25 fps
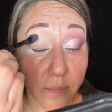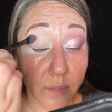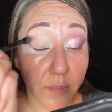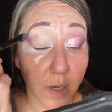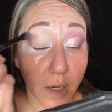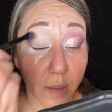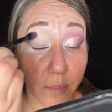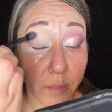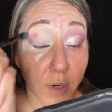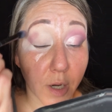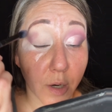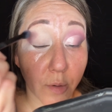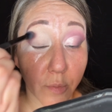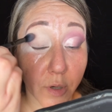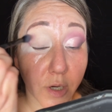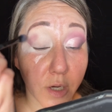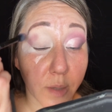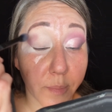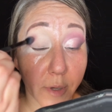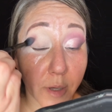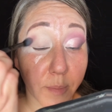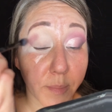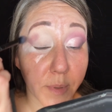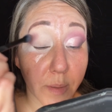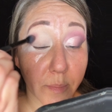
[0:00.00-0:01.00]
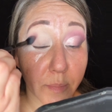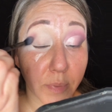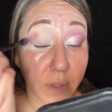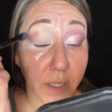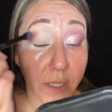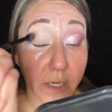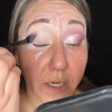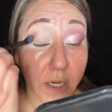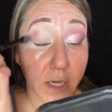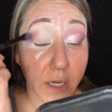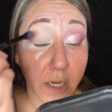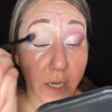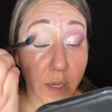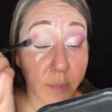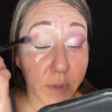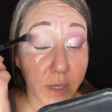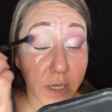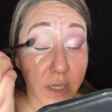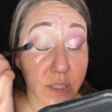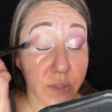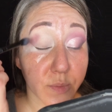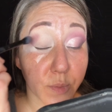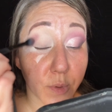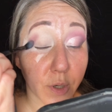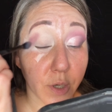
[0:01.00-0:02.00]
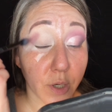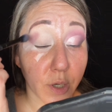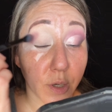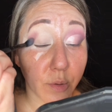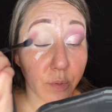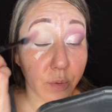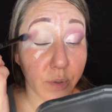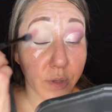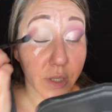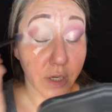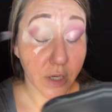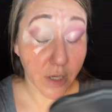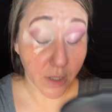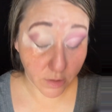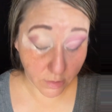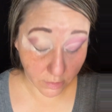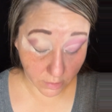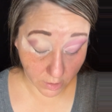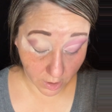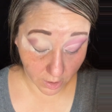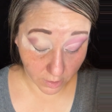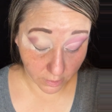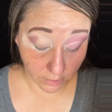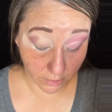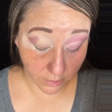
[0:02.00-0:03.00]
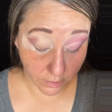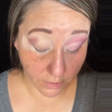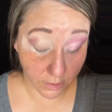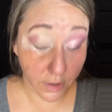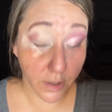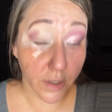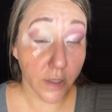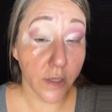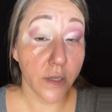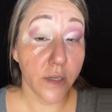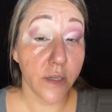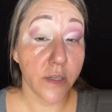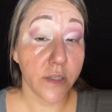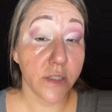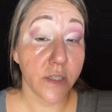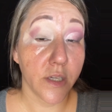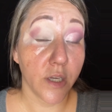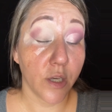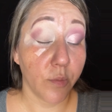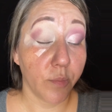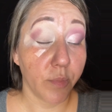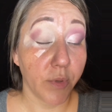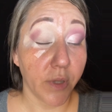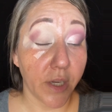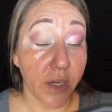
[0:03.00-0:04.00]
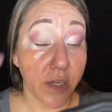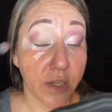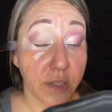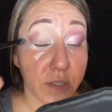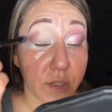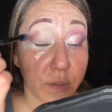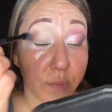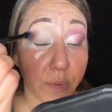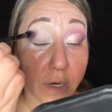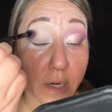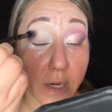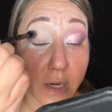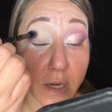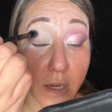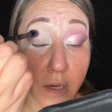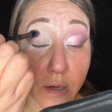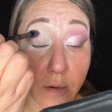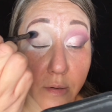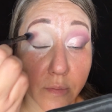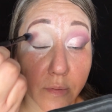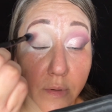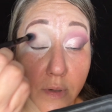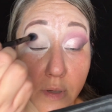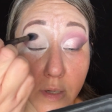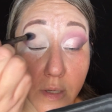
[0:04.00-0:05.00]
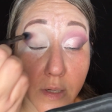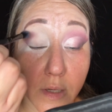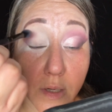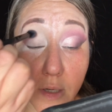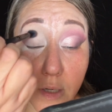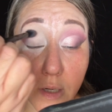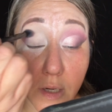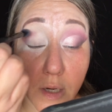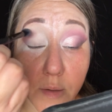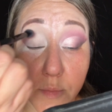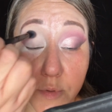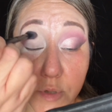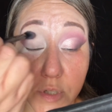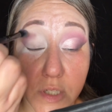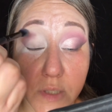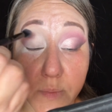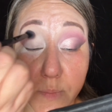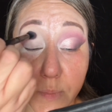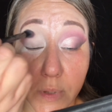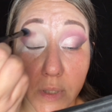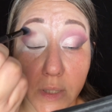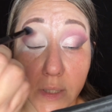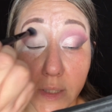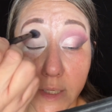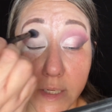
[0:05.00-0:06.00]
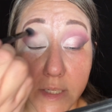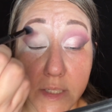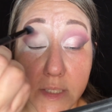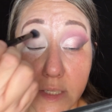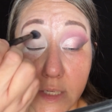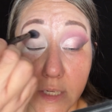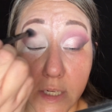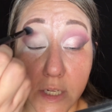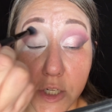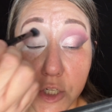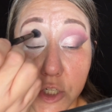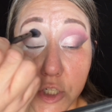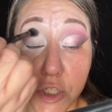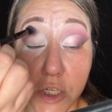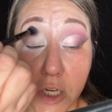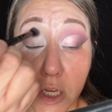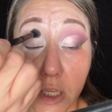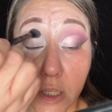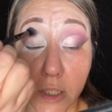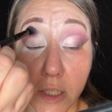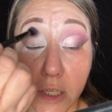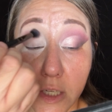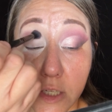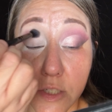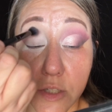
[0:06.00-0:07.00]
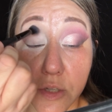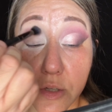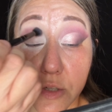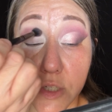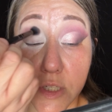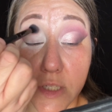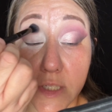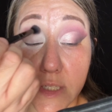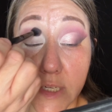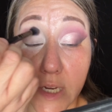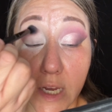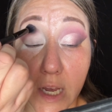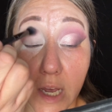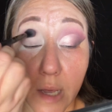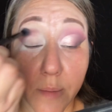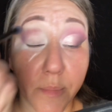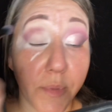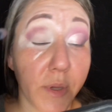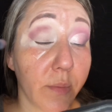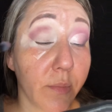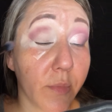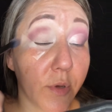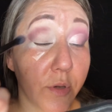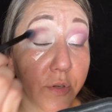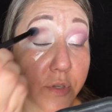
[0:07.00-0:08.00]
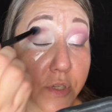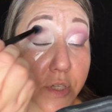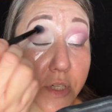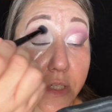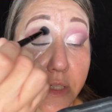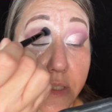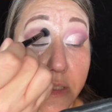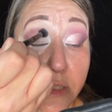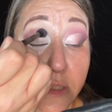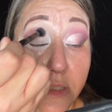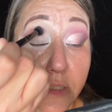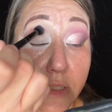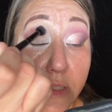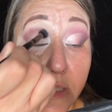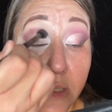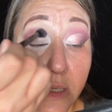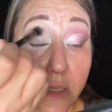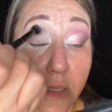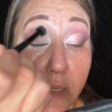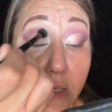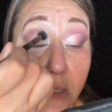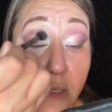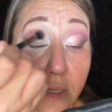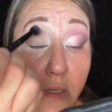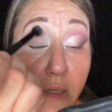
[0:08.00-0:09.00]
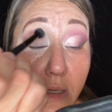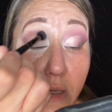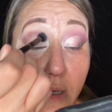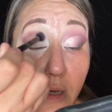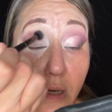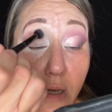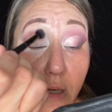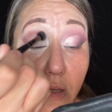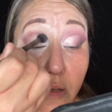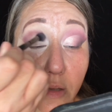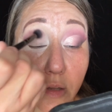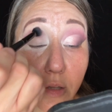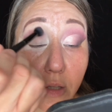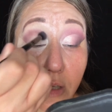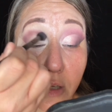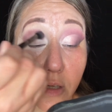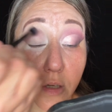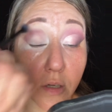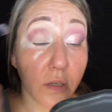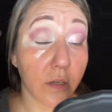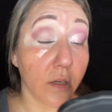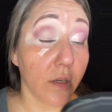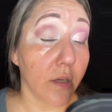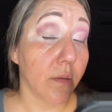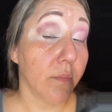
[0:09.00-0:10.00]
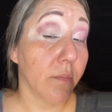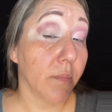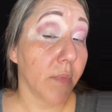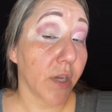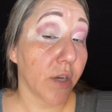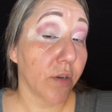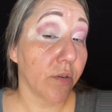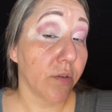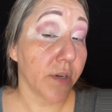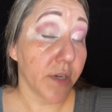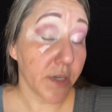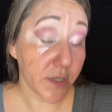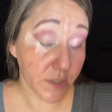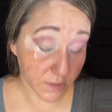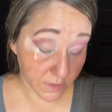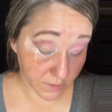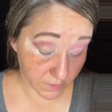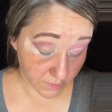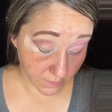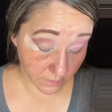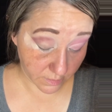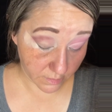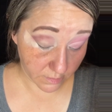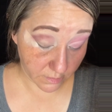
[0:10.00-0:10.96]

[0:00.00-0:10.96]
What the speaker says: I'm not worried about being blended yet because we're going to go in with another color to help blend it. So right now, I'm just placing it gently, so just tapping motions along my crease.